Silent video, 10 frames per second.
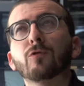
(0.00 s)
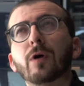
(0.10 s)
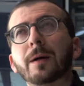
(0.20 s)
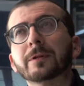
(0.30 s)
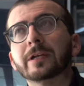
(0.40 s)

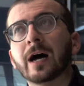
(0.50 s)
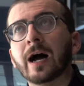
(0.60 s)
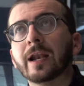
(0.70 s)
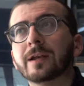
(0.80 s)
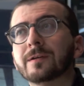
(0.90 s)
Probably
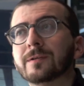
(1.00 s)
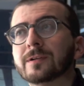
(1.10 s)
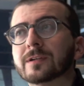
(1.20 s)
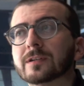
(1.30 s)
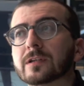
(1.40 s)
not,
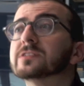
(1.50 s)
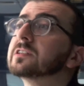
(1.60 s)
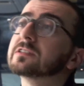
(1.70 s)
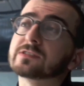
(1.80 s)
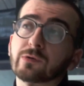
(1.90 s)
because
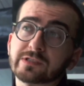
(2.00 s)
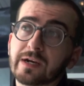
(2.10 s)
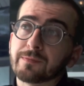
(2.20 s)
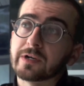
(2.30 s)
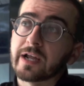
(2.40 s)
it is so
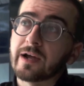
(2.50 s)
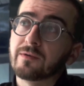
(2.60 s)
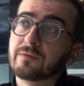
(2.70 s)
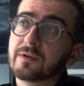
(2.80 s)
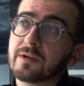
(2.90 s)
separate
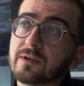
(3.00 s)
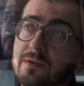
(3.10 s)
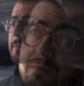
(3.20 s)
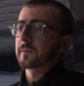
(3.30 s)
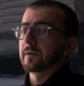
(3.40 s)

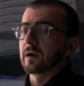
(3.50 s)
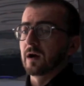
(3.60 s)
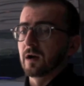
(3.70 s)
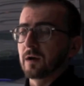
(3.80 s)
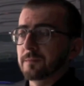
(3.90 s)

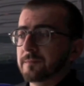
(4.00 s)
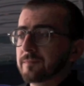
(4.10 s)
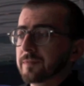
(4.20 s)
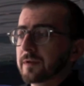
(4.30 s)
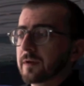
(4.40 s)
now.
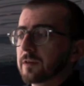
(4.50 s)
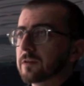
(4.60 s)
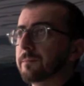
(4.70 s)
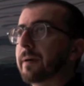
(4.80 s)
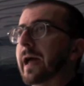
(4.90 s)

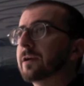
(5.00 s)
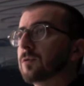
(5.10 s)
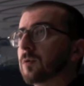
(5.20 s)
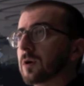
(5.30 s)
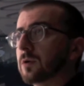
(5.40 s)
The
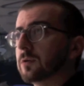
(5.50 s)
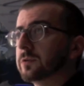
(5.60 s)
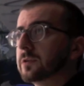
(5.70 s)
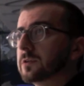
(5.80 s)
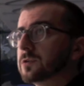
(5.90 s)
battle world
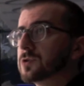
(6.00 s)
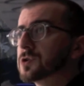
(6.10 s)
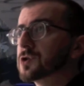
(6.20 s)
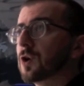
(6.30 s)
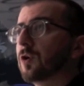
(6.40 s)

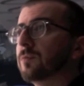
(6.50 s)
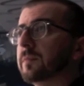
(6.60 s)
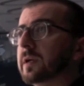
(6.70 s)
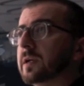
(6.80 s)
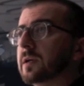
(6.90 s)
showed
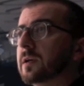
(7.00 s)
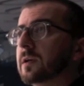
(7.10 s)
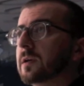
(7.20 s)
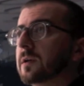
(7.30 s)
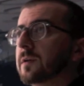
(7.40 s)
me
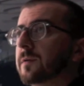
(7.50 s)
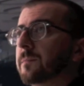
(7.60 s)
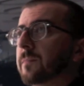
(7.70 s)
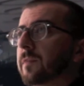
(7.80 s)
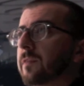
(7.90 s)

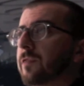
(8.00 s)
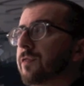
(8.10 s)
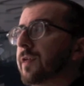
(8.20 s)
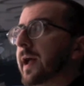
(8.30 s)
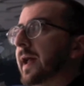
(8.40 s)

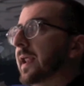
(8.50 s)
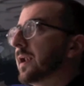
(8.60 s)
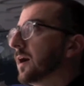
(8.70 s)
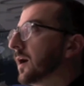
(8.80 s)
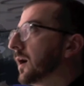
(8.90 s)
that